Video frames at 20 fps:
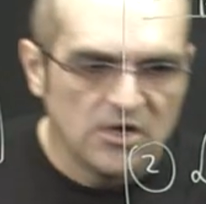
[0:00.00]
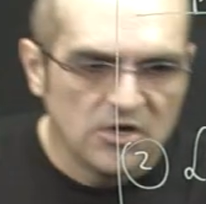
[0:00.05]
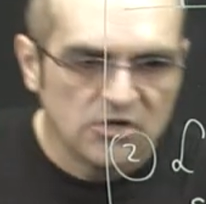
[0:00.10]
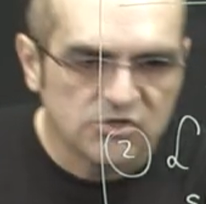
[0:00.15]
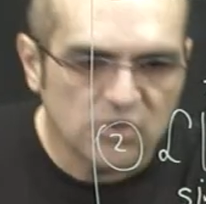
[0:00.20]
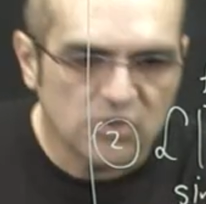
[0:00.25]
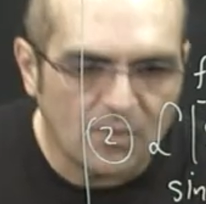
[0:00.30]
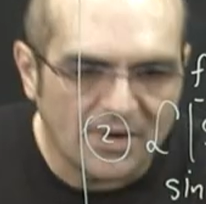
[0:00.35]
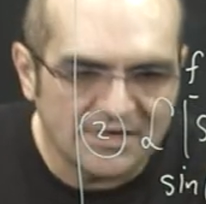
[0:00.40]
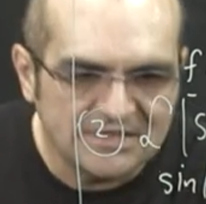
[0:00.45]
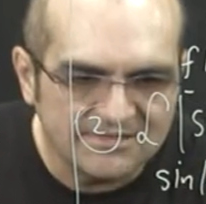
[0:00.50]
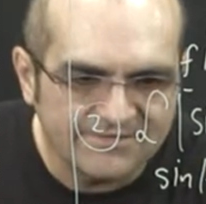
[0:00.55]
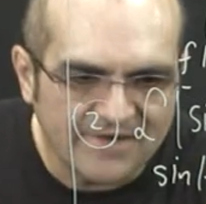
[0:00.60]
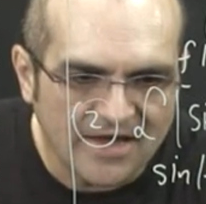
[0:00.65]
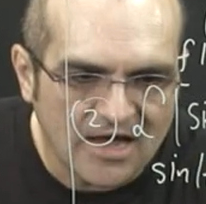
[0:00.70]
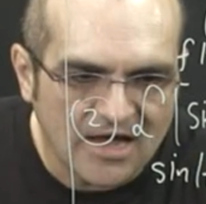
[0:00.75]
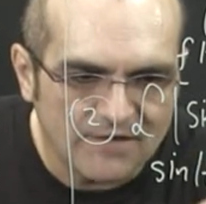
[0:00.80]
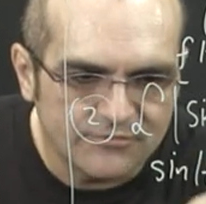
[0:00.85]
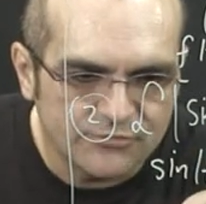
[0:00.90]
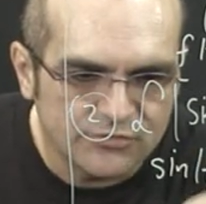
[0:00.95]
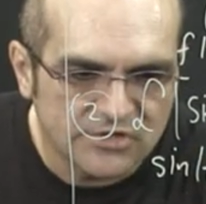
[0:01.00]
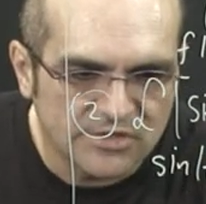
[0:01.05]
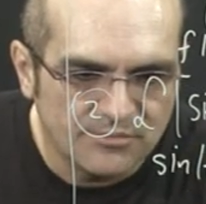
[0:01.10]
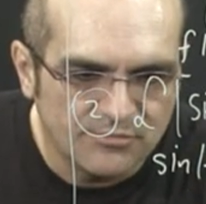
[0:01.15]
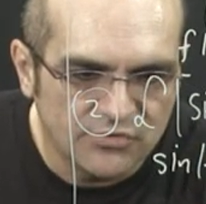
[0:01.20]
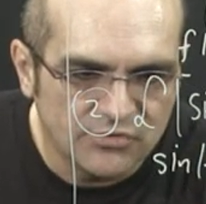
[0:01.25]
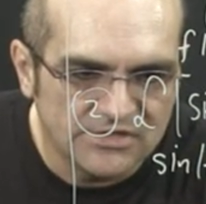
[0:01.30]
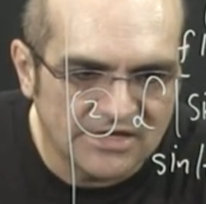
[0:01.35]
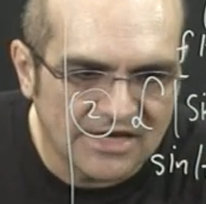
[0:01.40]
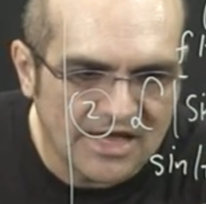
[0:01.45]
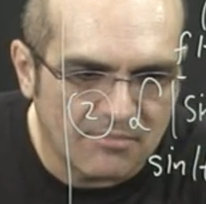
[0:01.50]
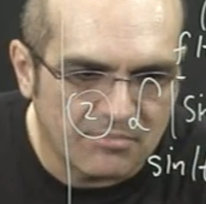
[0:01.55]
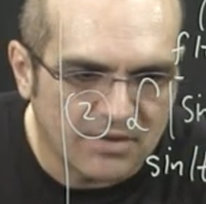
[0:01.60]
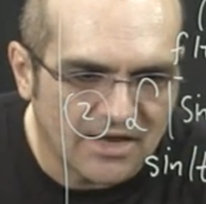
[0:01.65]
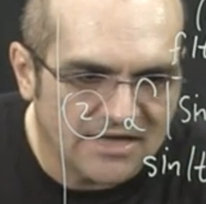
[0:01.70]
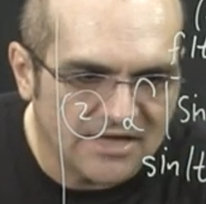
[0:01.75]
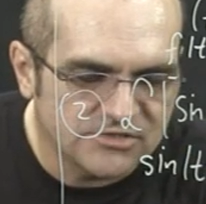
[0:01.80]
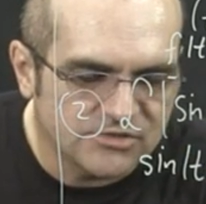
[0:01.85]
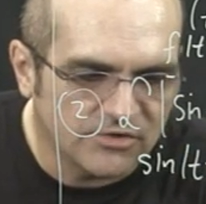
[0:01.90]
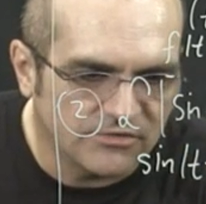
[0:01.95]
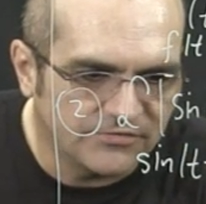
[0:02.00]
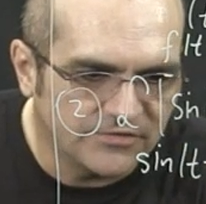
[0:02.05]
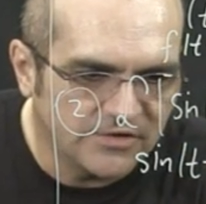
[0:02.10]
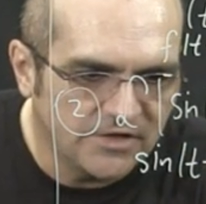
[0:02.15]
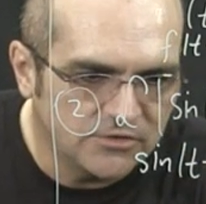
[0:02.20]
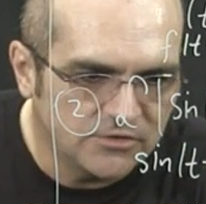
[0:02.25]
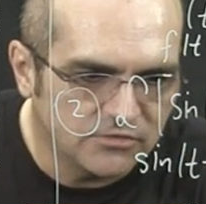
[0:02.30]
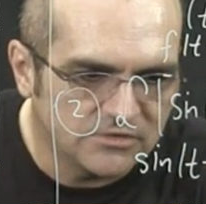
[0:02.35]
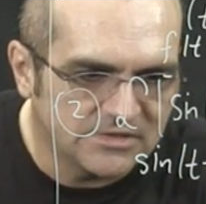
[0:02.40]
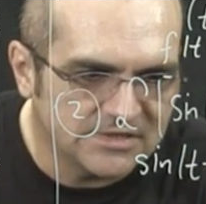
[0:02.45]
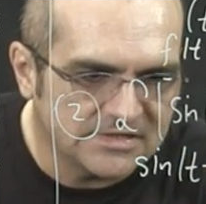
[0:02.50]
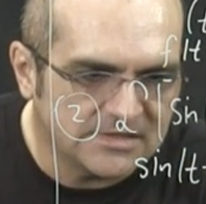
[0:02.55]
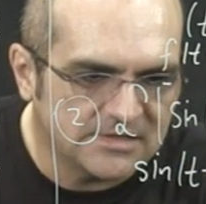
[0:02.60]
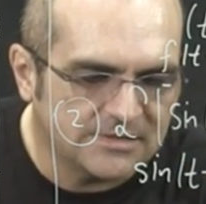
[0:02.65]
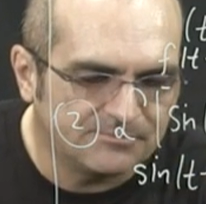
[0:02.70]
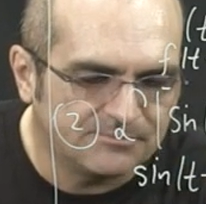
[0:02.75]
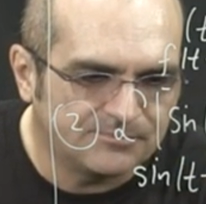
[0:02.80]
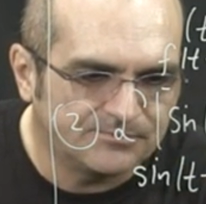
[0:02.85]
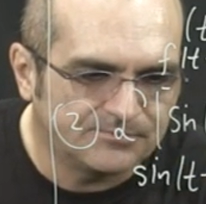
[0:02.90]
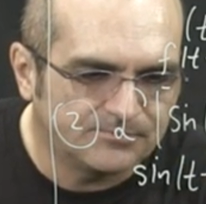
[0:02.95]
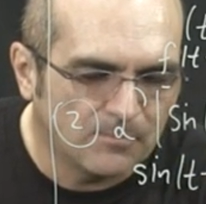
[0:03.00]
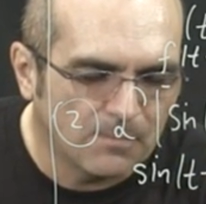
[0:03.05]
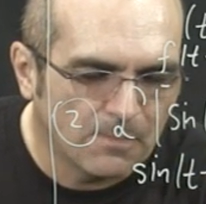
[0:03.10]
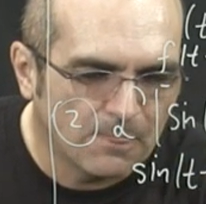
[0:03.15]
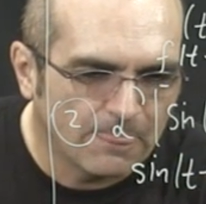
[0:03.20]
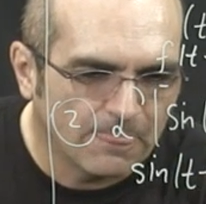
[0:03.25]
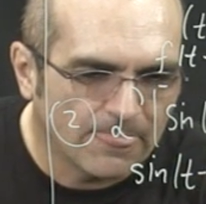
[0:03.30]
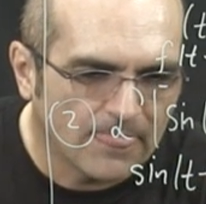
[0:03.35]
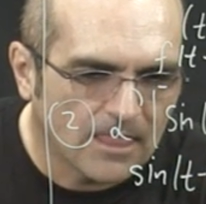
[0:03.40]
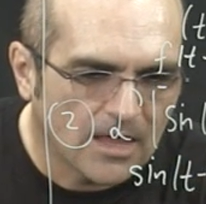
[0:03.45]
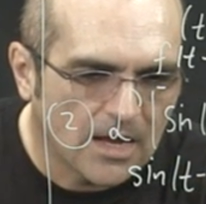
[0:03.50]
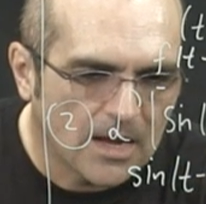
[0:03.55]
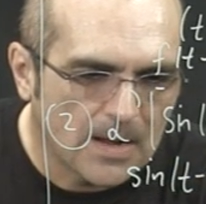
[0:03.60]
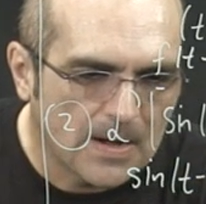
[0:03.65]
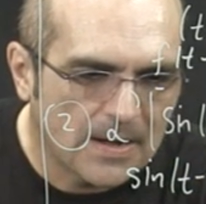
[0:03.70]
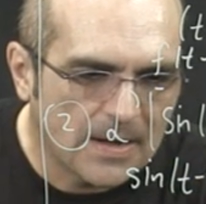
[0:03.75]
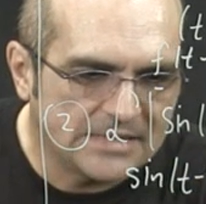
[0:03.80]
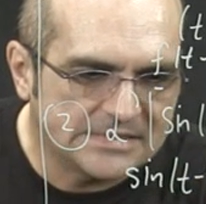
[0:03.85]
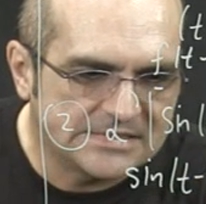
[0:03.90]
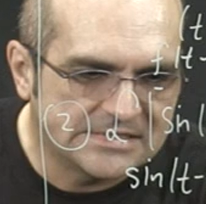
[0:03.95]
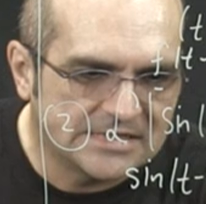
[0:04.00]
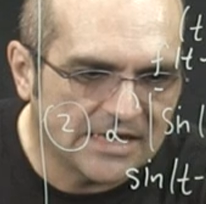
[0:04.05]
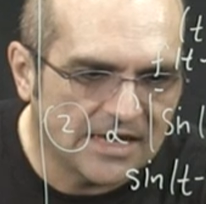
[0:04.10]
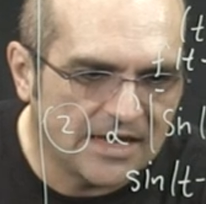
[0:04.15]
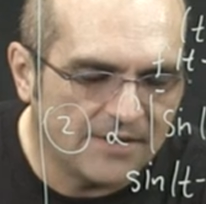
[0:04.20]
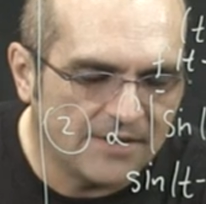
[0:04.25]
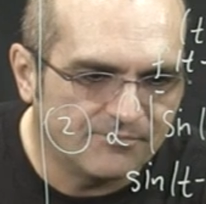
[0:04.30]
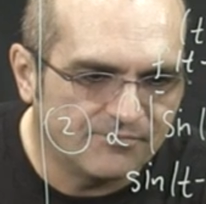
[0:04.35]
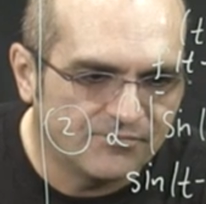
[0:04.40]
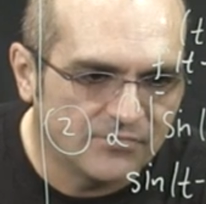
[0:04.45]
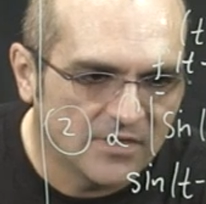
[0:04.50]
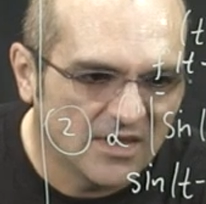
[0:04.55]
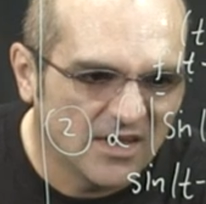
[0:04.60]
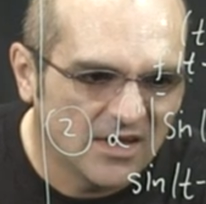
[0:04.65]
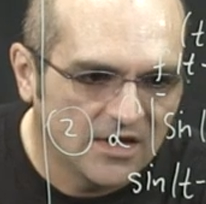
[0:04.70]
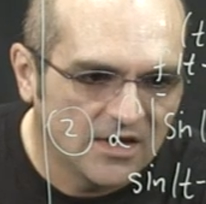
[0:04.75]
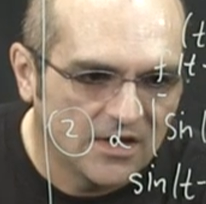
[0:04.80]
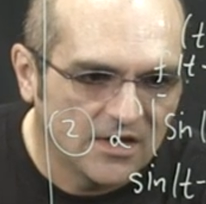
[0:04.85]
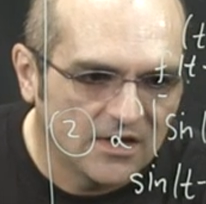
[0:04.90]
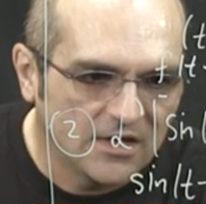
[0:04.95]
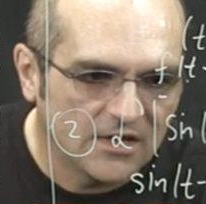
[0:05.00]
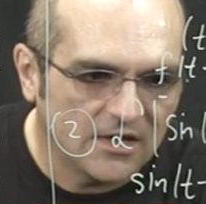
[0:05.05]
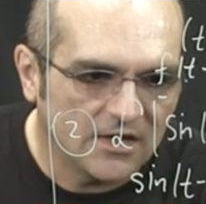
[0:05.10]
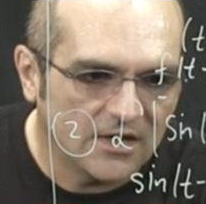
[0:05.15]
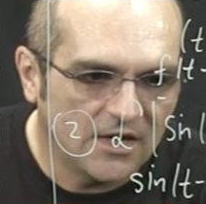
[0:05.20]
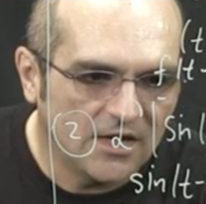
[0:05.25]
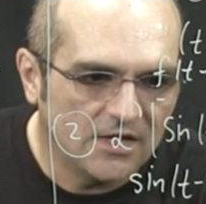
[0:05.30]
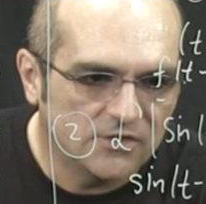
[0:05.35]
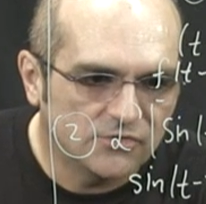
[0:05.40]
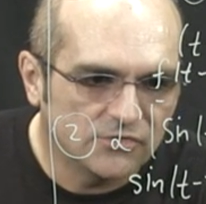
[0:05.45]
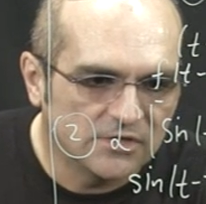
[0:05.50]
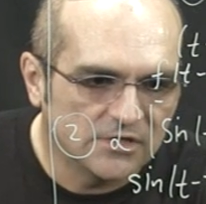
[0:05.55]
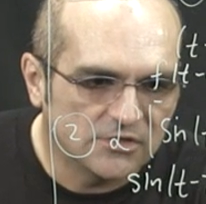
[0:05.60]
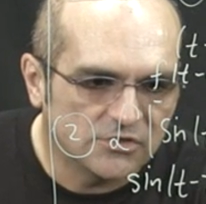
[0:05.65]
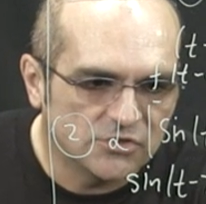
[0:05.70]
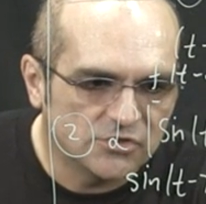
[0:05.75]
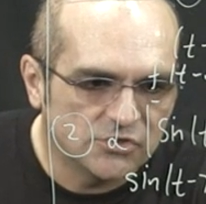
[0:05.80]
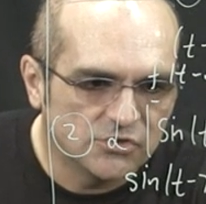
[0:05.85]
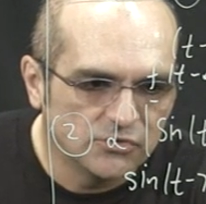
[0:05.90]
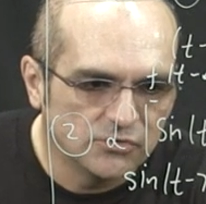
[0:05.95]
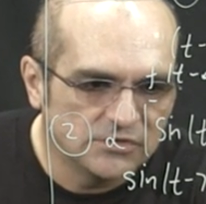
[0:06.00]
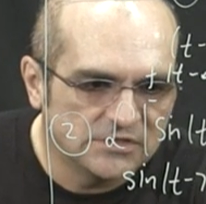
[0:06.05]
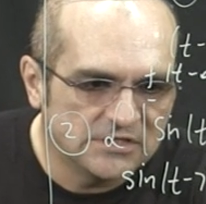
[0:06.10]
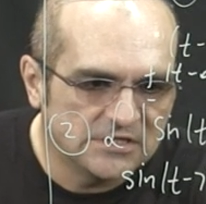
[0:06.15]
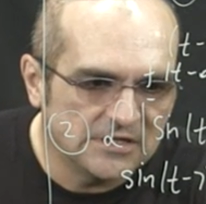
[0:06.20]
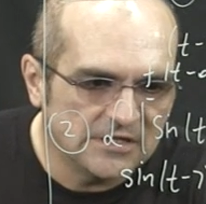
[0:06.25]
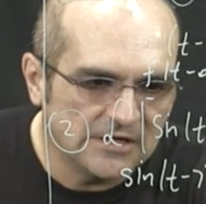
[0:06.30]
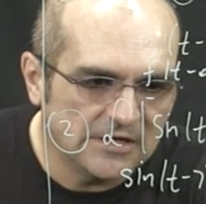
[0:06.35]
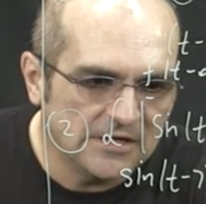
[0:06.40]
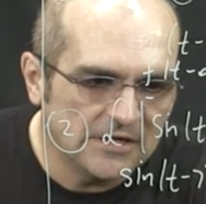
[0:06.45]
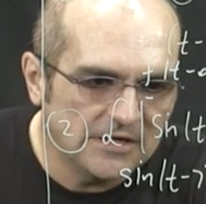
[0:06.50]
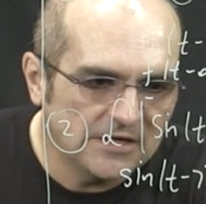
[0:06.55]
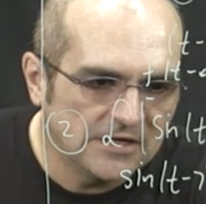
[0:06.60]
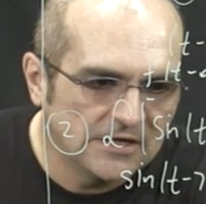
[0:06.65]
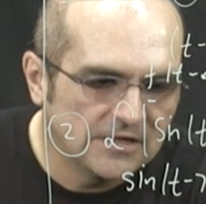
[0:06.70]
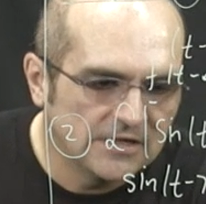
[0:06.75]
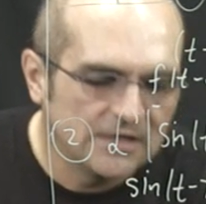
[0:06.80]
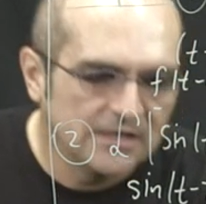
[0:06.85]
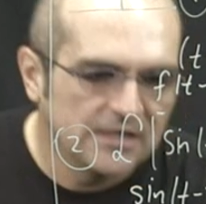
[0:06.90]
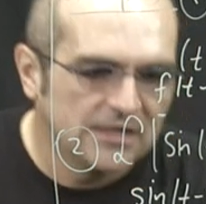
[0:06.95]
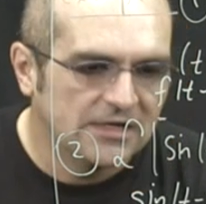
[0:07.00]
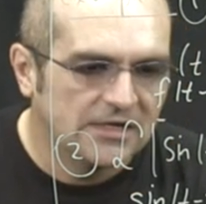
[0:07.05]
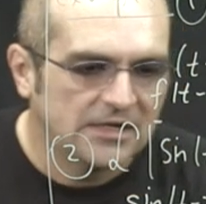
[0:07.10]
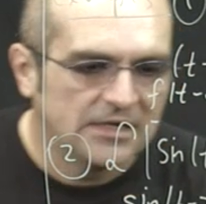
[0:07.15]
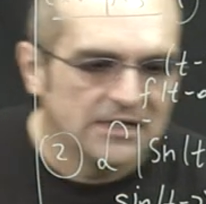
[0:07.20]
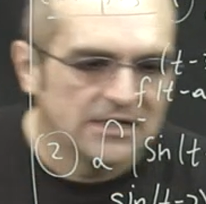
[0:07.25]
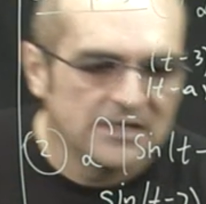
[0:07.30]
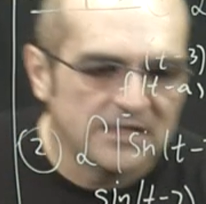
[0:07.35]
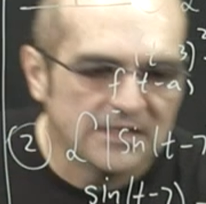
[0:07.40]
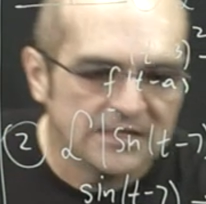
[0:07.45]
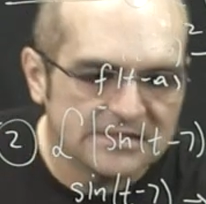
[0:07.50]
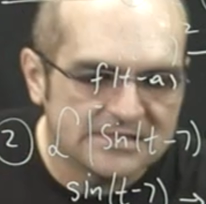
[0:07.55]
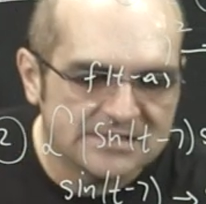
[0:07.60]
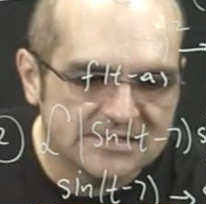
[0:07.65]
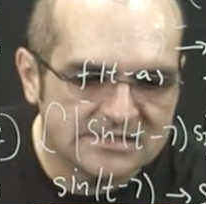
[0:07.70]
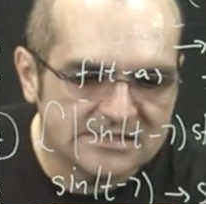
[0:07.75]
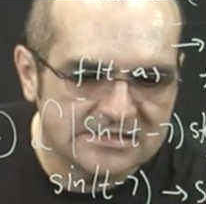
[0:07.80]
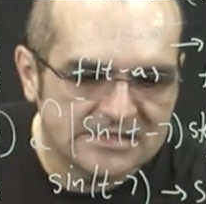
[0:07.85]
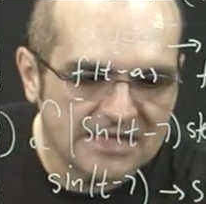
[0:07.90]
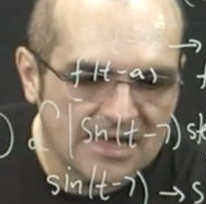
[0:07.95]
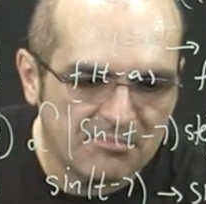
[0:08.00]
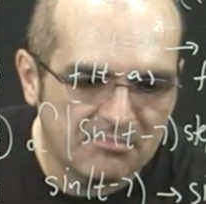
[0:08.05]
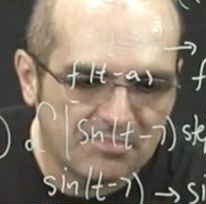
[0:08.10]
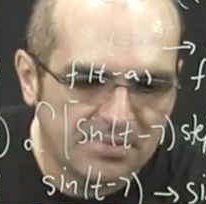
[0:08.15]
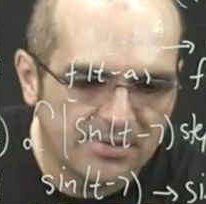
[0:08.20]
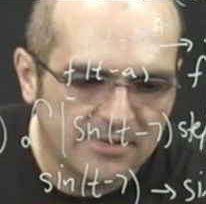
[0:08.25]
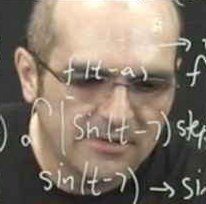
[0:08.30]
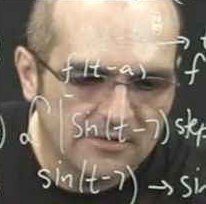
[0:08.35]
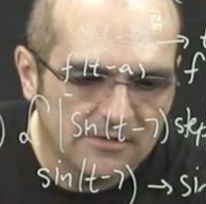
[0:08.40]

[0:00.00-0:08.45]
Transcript: So what if I have to compute the Laplace of e to the, let's say, e to the 2t step